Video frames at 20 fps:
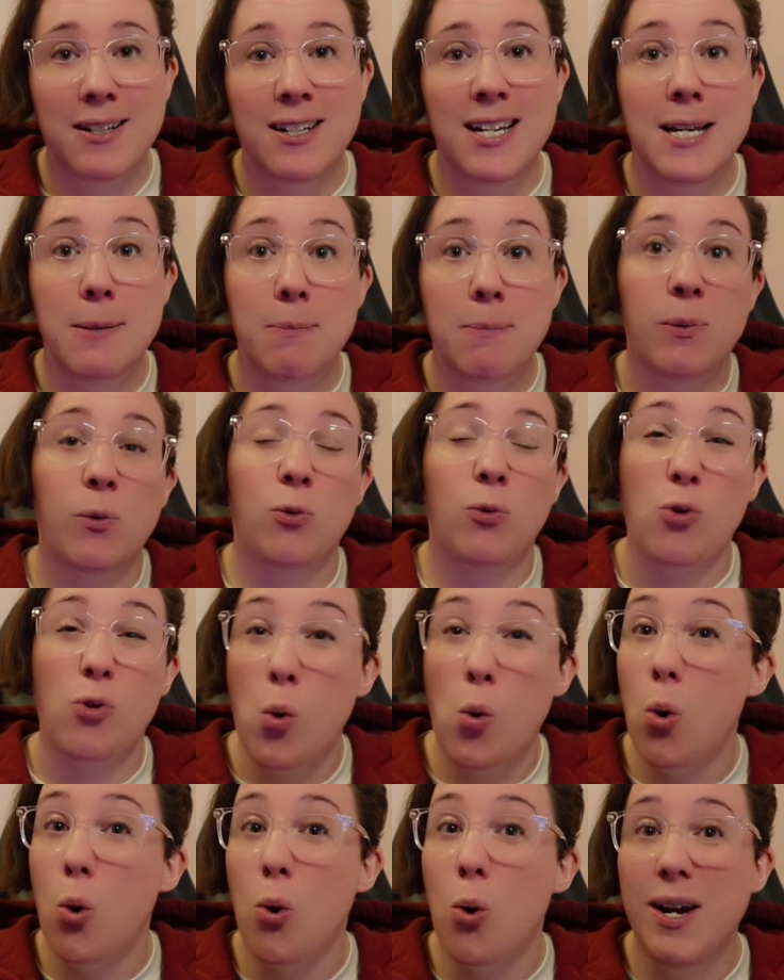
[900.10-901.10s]
tips
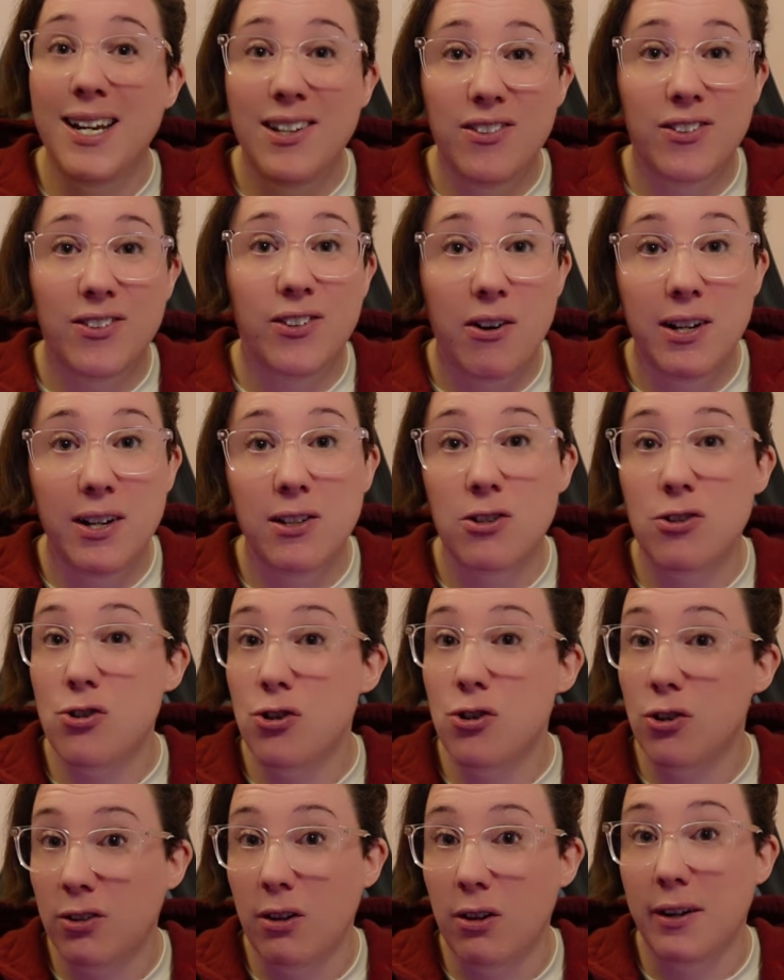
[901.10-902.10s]
or insights
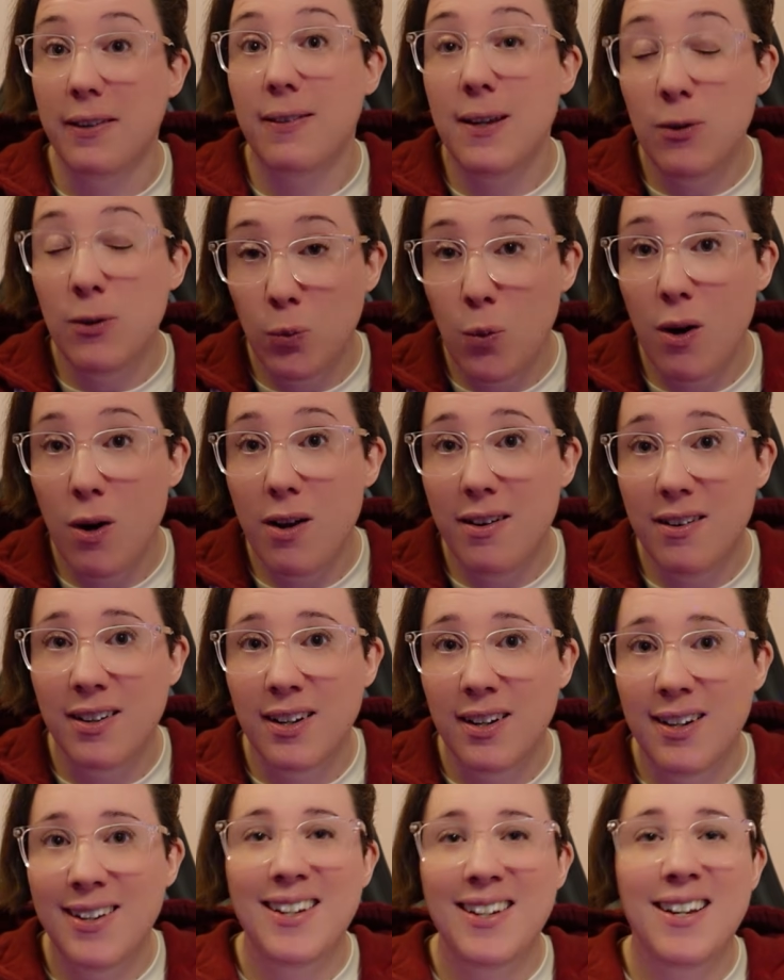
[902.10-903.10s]
just like this one.
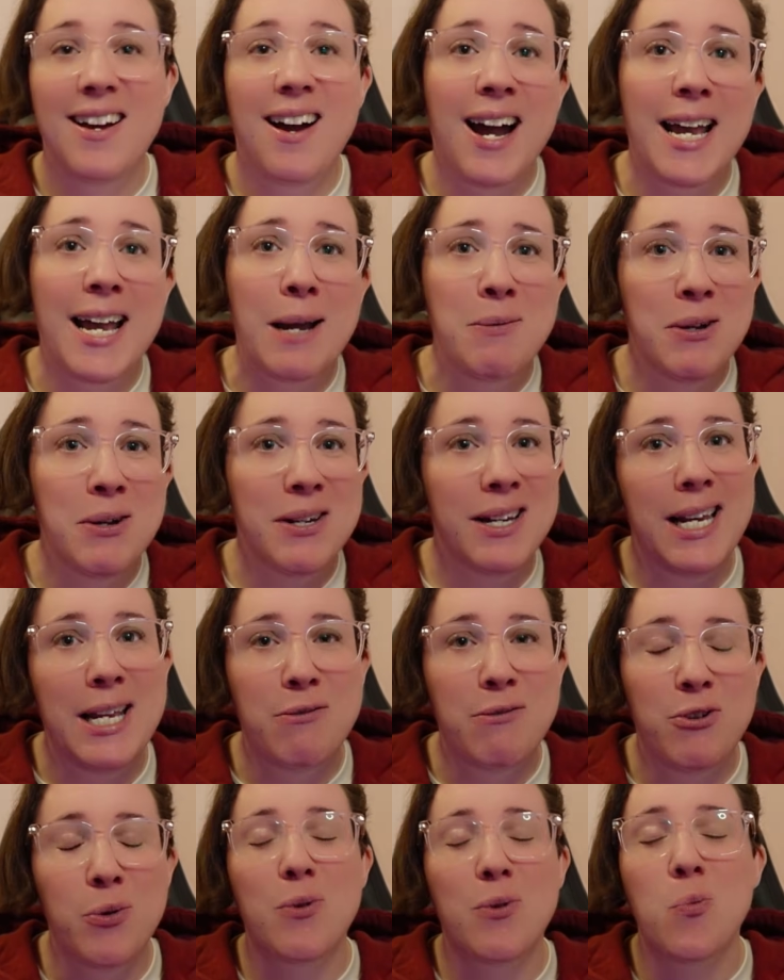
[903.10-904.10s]
I am going to leave
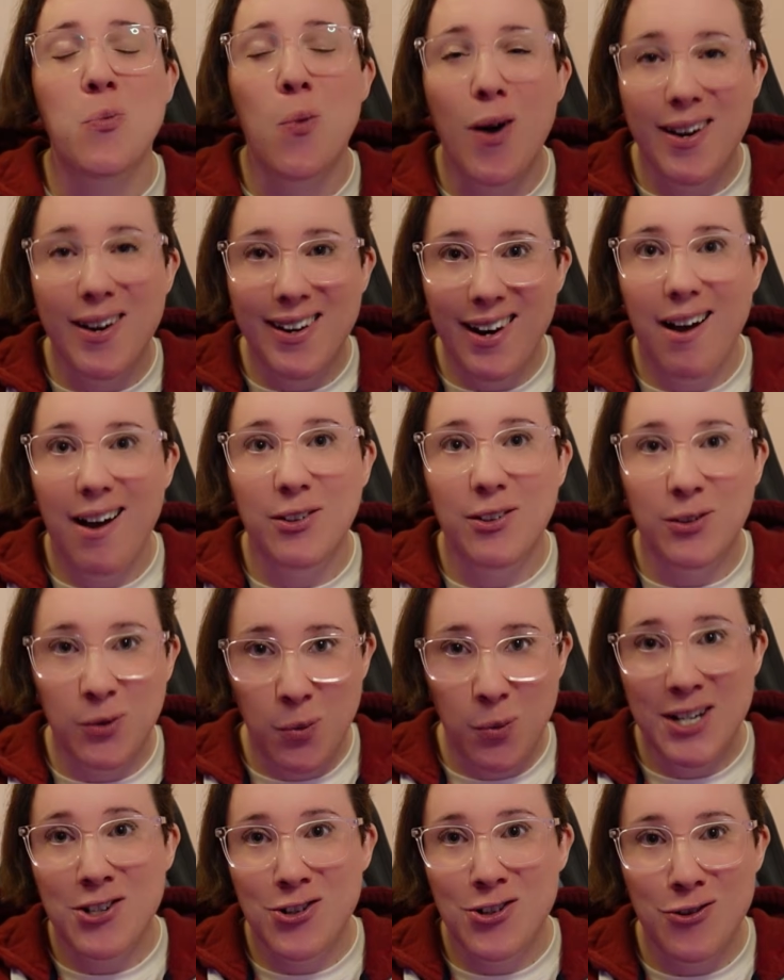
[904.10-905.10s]
you with one last
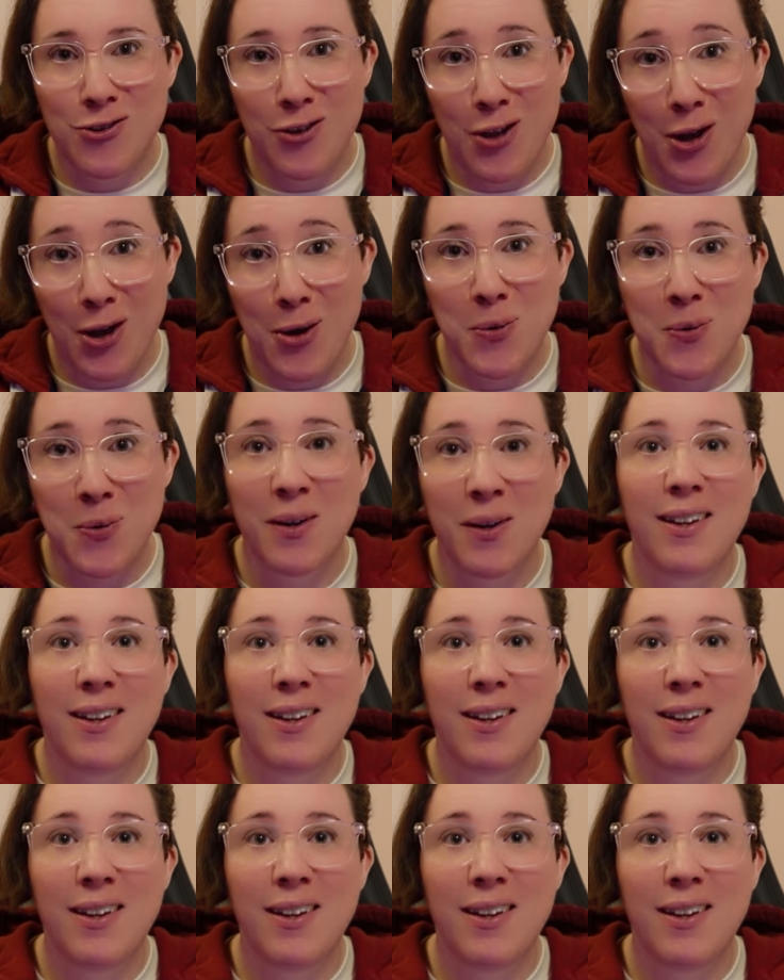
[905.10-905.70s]
question though.